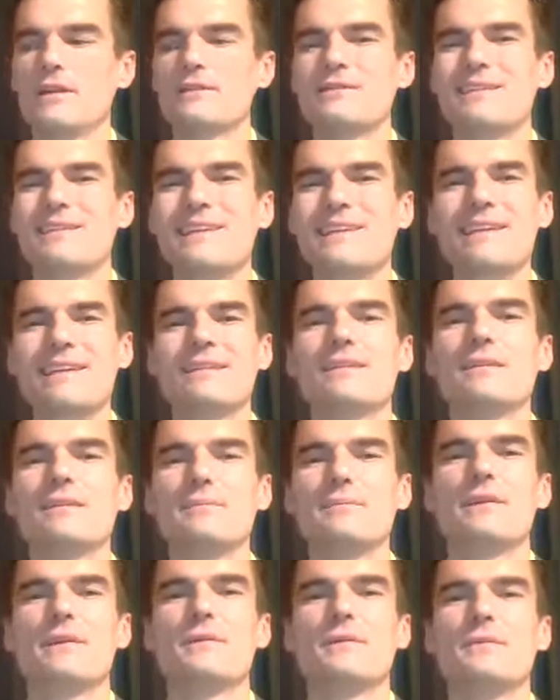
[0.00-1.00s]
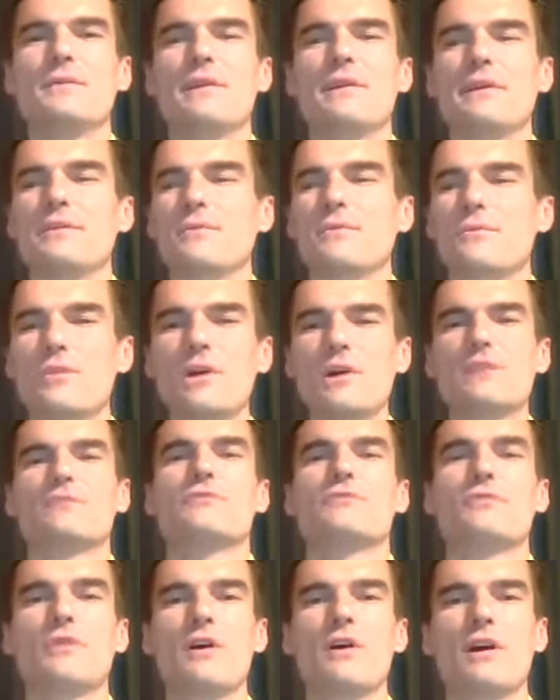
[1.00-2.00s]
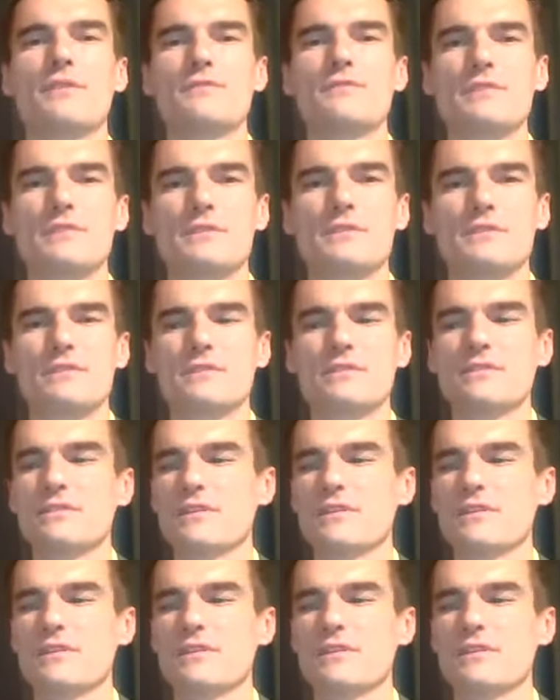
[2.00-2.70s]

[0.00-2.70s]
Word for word: to get up and run for office.